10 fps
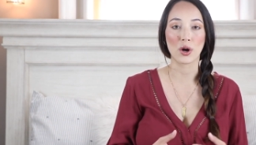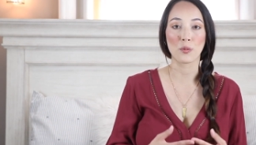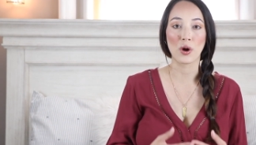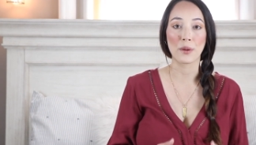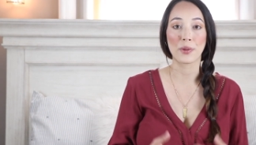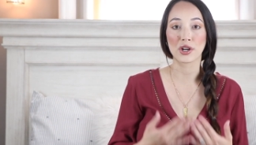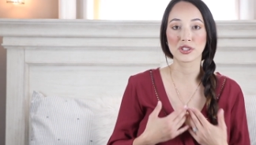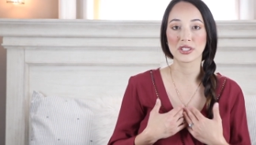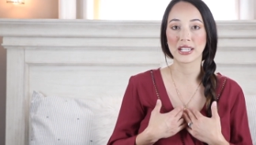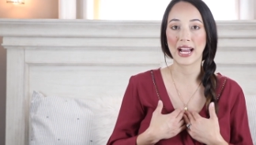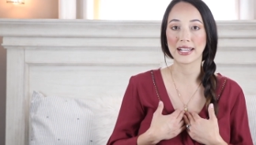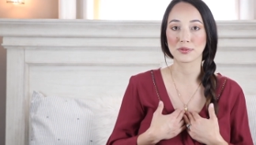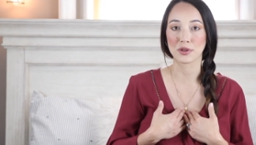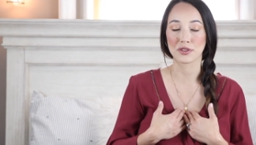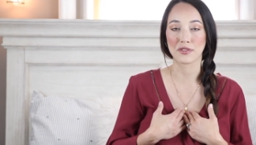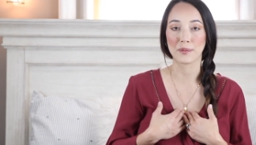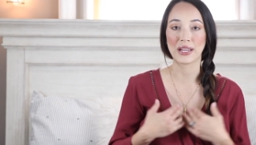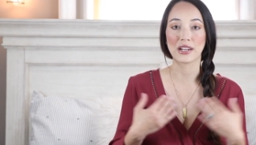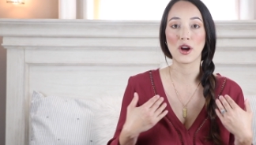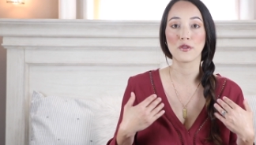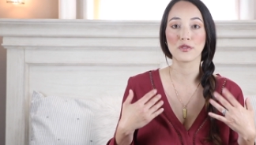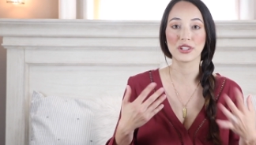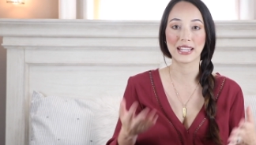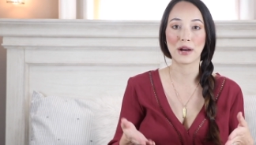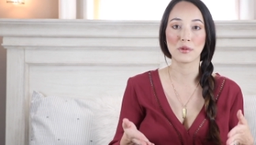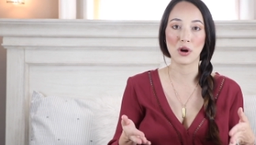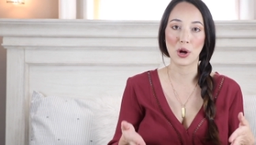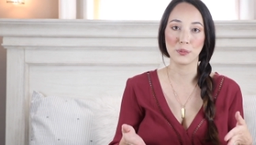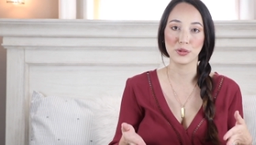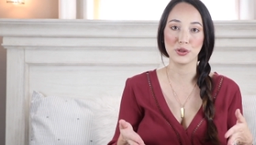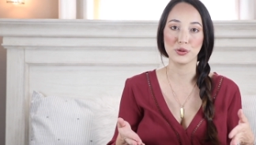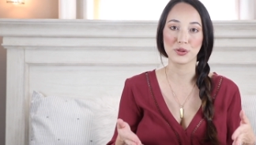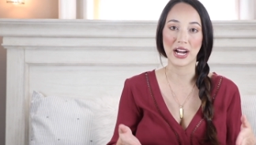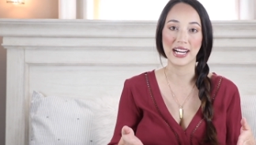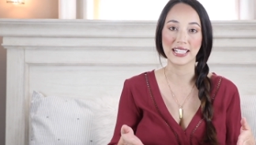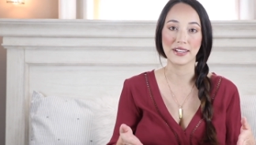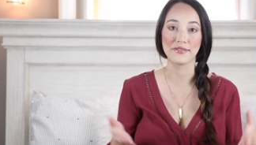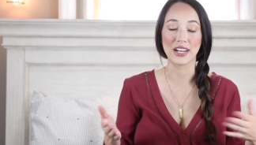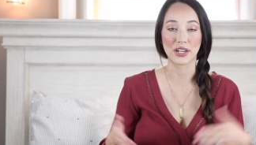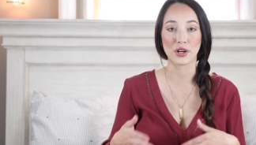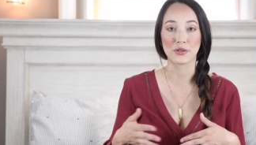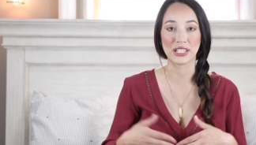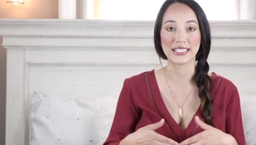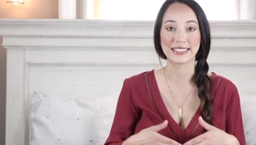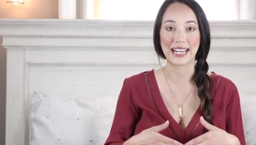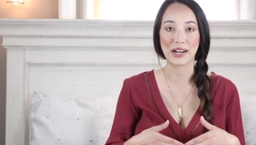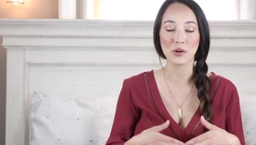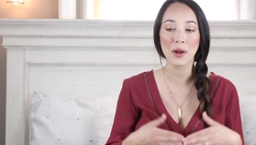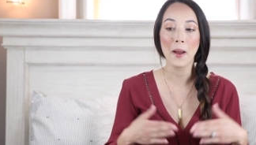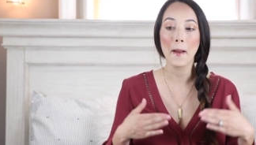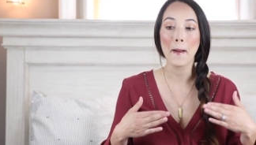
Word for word: are what personally has worked for me and hopefully that will help you kind of narrow things down.